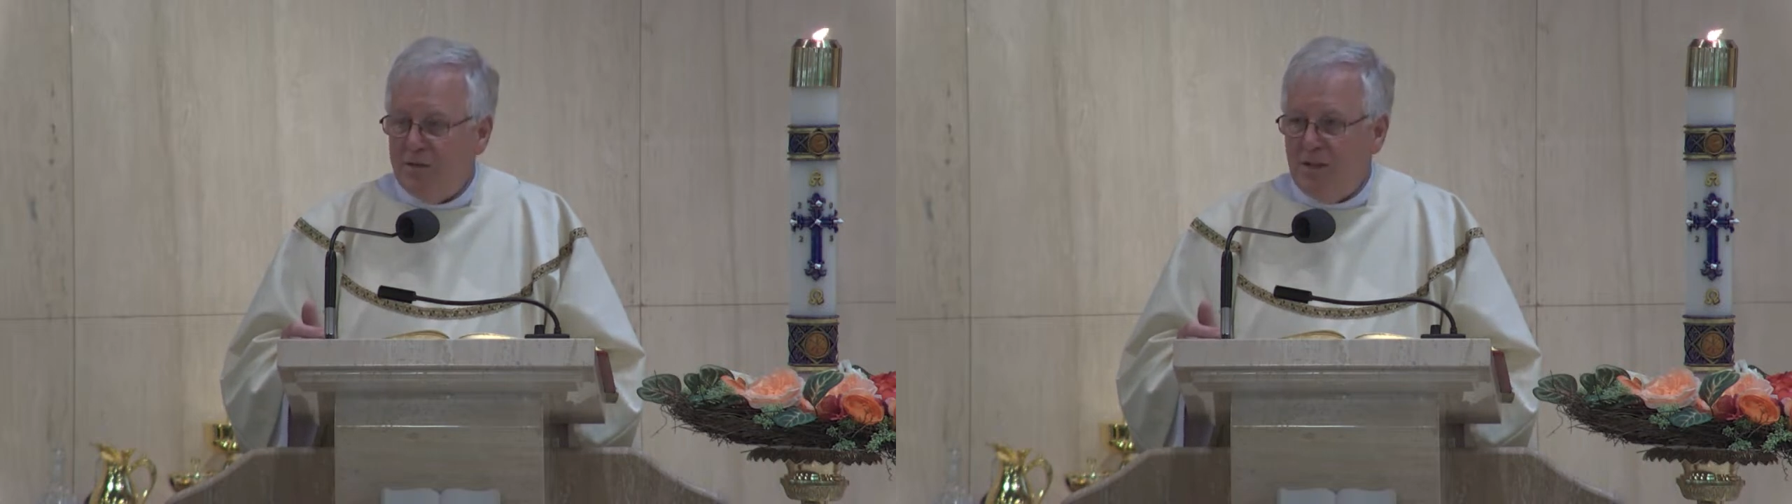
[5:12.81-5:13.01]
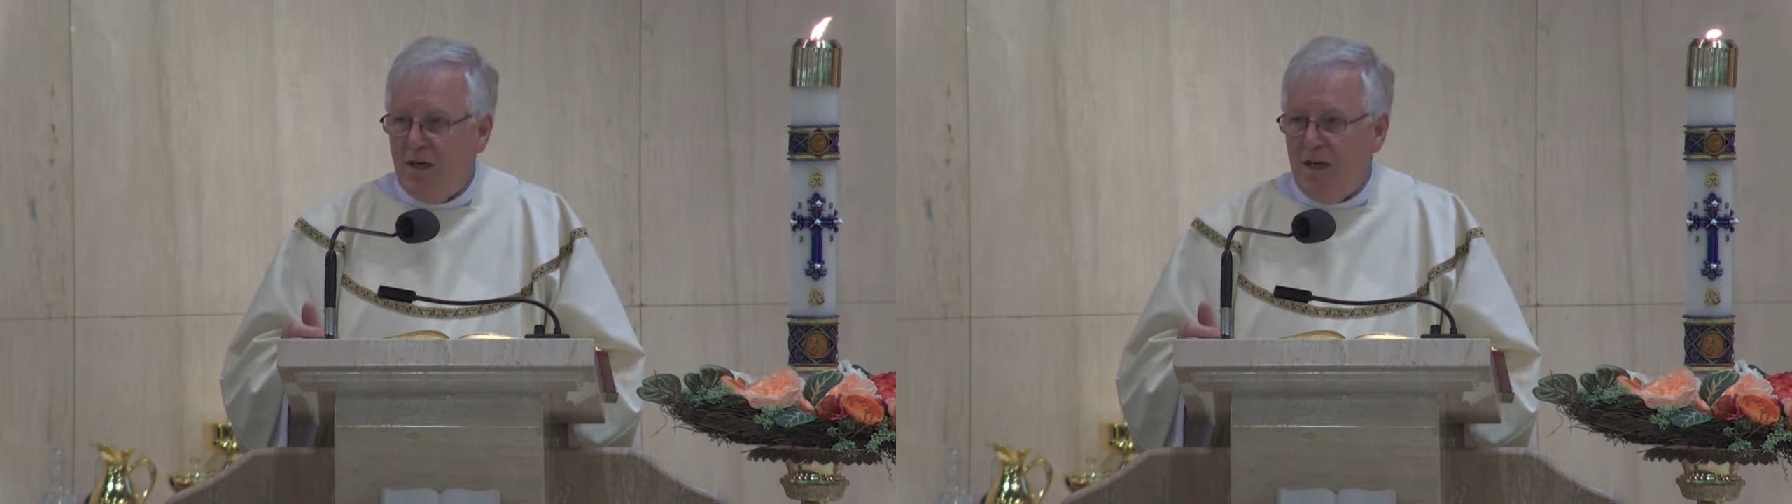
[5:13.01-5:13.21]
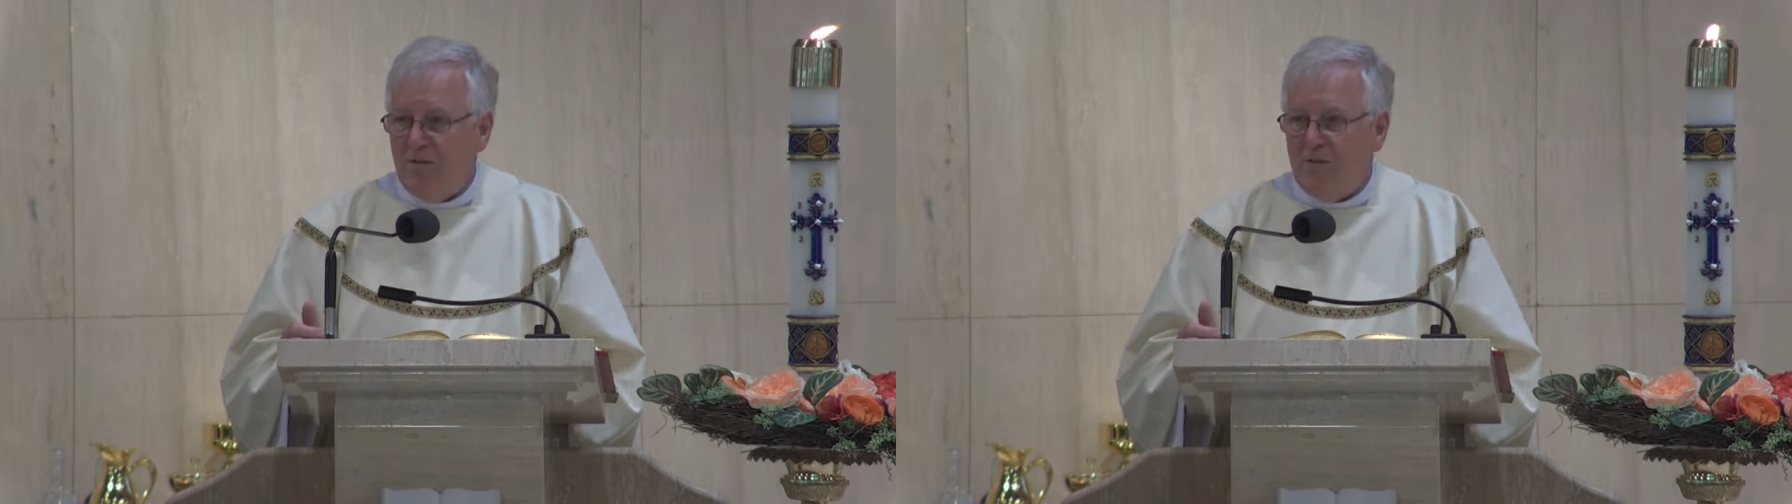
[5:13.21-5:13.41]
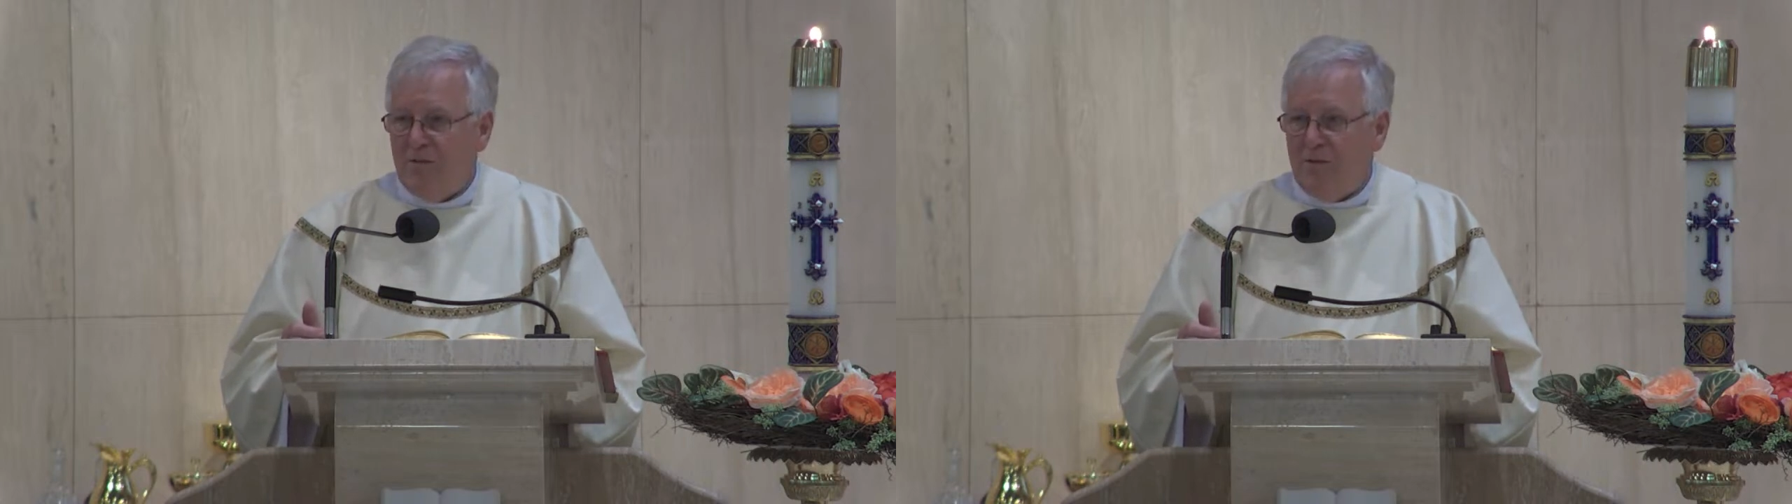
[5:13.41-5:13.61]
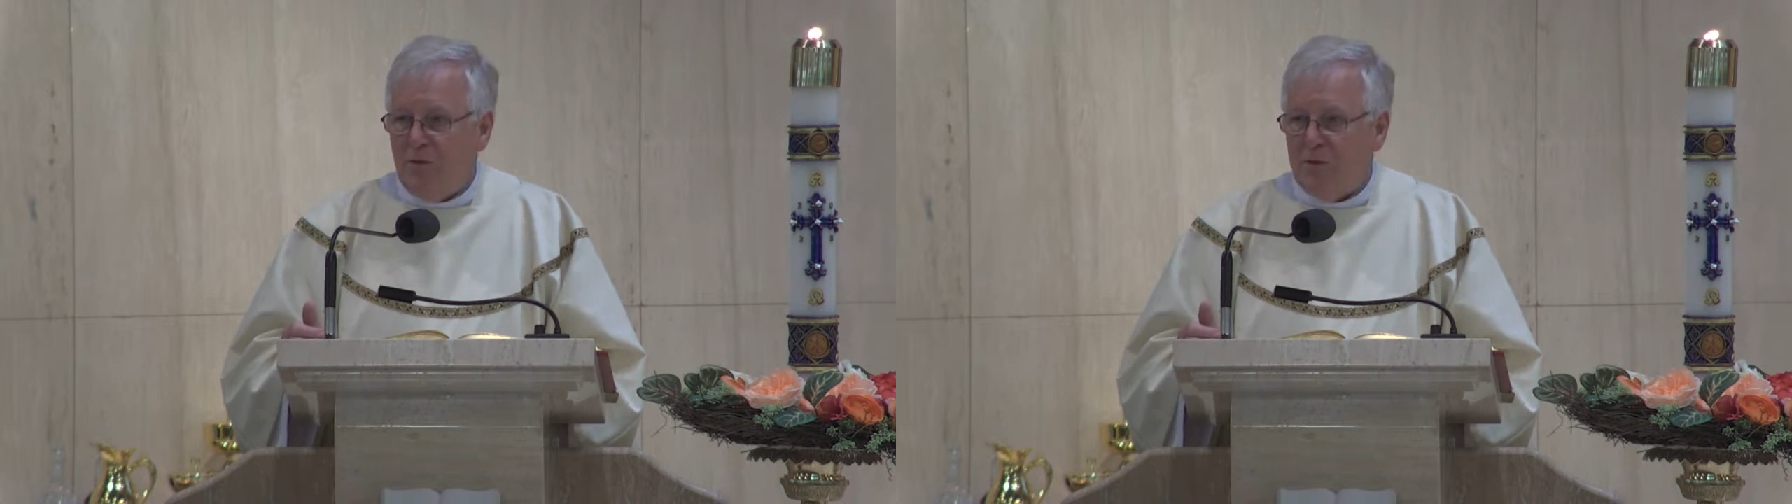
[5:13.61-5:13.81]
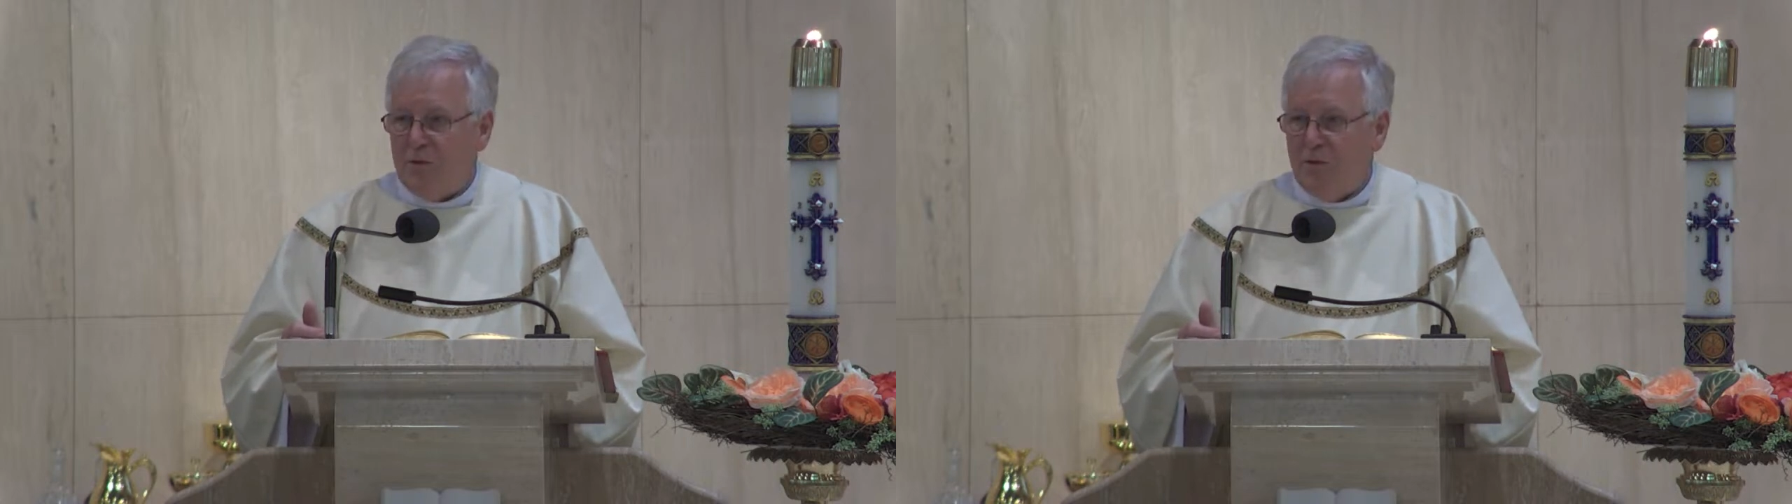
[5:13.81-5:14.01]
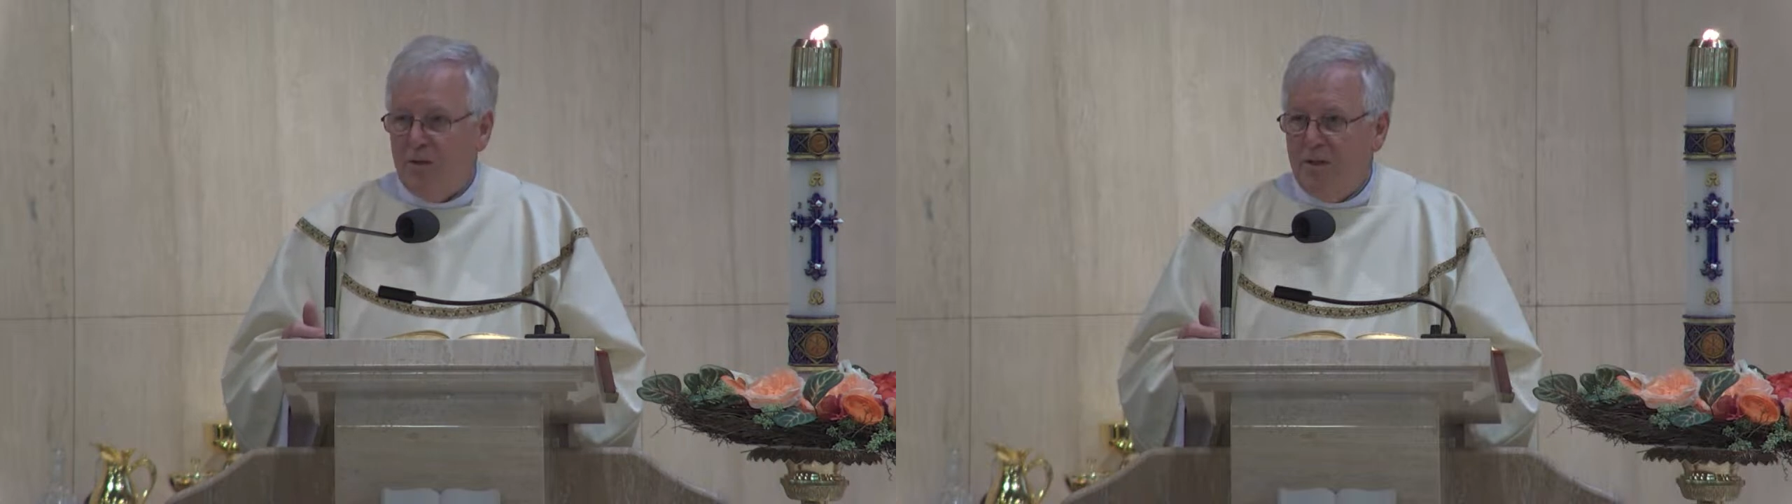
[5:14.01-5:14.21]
God for the future.